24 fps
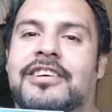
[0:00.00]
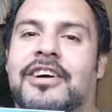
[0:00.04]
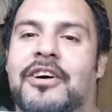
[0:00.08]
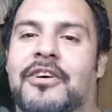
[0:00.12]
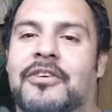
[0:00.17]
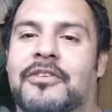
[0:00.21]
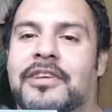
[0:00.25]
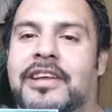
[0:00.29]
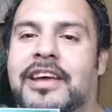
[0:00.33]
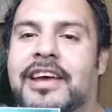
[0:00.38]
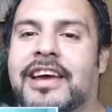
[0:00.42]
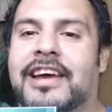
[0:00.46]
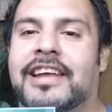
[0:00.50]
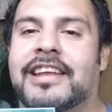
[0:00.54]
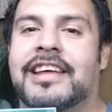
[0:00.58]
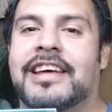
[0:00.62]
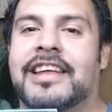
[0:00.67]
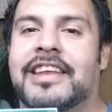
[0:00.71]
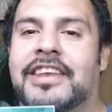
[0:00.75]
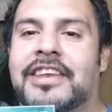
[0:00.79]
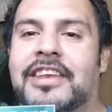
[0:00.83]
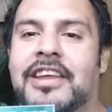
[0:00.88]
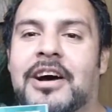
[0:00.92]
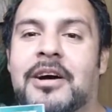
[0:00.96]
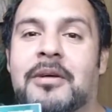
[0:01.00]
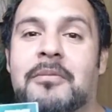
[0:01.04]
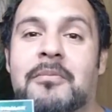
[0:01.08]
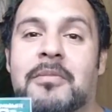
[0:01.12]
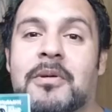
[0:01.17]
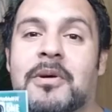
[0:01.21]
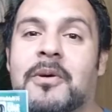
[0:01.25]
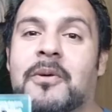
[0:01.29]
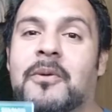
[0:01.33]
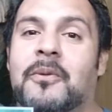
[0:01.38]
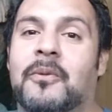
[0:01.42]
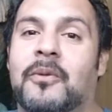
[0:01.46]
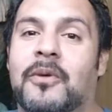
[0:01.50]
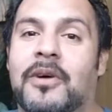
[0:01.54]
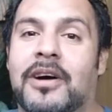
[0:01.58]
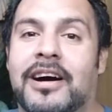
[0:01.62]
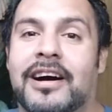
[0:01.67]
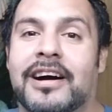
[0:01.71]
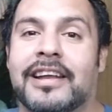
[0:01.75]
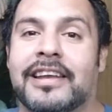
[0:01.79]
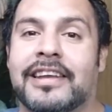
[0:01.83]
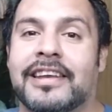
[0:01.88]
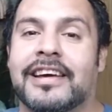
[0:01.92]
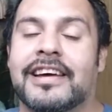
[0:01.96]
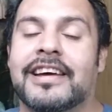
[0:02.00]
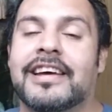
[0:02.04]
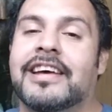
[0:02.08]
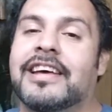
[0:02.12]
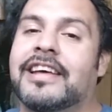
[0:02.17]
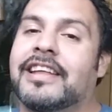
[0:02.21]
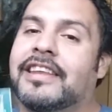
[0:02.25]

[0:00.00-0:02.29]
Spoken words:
Conan number 1.